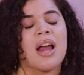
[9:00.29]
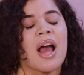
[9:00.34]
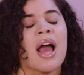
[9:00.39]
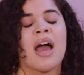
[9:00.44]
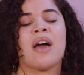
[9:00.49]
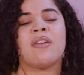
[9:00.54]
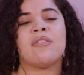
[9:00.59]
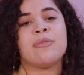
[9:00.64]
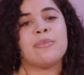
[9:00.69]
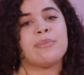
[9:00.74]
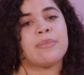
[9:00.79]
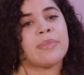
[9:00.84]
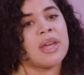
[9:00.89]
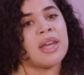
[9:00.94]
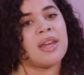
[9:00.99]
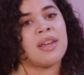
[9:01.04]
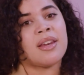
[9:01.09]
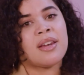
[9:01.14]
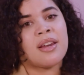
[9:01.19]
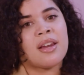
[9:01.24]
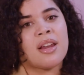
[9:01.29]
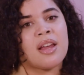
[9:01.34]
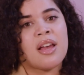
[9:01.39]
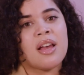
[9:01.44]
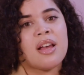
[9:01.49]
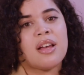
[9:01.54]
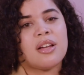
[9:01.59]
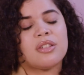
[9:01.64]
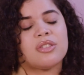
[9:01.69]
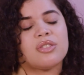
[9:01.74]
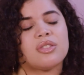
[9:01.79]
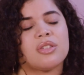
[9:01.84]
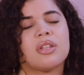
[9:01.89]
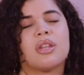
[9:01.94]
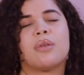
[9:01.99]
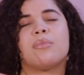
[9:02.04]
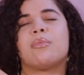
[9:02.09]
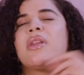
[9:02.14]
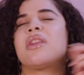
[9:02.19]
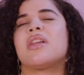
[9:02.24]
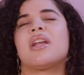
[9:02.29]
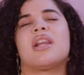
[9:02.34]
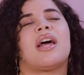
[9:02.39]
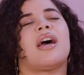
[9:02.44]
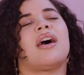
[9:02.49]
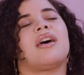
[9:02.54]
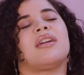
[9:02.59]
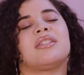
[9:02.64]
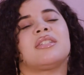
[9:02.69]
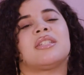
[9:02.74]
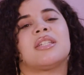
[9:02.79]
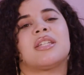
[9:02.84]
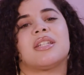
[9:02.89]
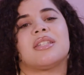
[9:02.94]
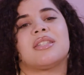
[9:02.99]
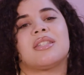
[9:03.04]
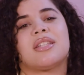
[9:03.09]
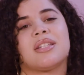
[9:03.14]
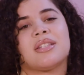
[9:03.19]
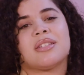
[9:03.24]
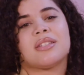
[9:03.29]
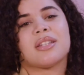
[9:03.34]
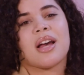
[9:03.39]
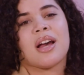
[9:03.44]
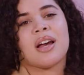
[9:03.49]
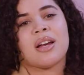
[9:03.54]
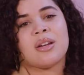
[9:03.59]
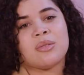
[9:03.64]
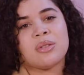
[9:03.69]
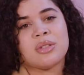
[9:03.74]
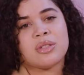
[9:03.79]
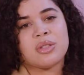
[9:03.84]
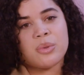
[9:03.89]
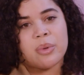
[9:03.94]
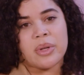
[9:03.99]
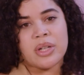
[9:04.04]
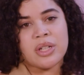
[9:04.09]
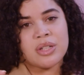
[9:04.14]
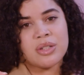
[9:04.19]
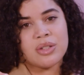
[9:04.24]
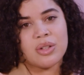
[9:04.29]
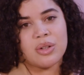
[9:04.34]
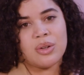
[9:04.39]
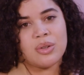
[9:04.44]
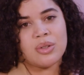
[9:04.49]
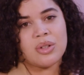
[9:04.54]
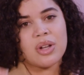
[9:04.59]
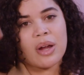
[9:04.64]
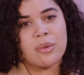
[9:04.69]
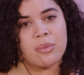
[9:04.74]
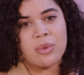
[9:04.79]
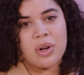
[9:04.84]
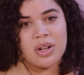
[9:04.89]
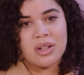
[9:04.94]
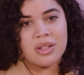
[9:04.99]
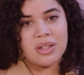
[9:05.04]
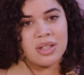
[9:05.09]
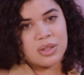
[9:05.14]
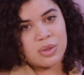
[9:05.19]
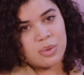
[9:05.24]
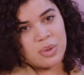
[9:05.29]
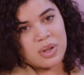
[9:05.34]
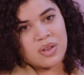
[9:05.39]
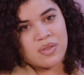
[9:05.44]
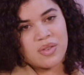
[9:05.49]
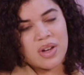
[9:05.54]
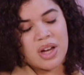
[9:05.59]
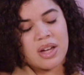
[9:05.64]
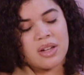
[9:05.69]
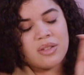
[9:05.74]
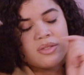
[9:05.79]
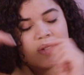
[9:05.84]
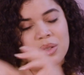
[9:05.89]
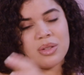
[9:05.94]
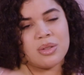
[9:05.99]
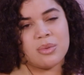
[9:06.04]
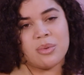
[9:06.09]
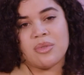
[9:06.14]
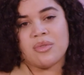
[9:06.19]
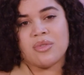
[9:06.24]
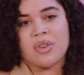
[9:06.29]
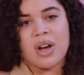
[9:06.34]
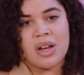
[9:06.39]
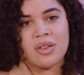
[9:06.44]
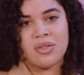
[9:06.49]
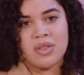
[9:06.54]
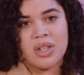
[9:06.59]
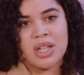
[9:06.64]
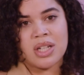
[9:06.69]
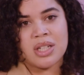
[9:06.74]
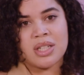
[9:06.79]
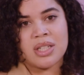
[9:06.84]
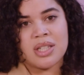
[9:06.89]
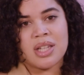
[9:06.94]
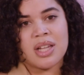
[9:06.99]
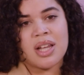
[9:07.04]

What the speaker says: I haven't been to the motherland since I was 20 years old. I'm currently 25, so it's been 5 years.